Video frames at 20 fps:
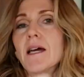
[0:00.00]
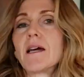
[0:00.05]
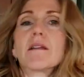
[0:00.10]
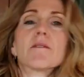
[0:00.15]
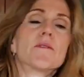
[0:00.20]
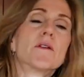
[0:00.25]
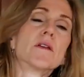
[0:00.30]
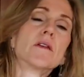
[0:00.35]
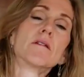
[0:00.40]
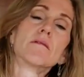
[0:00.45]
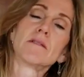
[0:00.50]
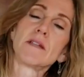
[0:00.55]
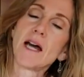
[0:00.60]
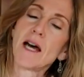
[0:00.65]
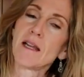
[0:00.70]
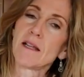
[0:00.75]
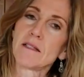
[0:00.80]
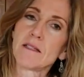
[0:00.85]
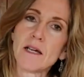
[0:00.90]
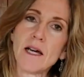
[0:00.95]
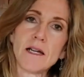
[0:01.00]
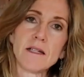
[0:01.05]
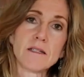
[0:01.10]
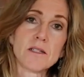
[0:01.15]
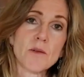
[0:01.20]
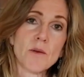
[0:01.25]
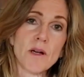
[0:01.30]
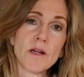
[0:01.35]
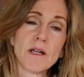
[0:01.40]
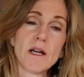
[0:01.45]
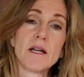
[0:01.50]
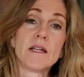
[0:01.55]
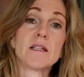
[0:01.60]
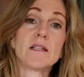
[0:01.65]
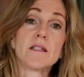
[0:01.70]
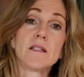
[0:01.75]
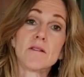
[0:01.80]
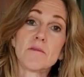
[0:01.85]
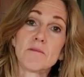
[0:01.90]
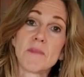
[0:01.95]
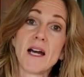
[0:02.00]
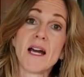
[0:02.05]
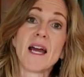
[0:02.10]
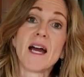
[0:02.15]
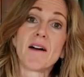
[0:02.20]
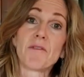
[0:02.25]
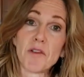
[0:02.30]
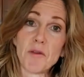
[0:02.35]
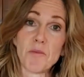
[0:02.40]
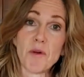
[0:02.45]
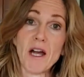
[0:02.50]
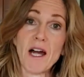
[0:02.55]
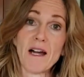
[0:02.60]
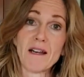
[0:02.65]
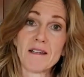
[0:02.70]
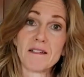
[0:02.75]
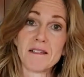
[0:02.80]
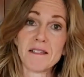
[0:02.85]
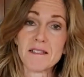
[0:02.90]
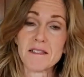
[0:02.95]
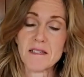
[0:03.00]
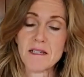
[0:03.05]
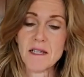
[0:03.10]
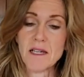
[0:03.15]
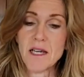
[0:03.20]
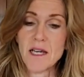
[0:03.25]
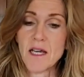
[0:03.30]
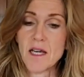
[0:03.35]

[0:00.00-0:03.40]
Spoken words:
and if you don't know how to tie a square knot, you might have to practice.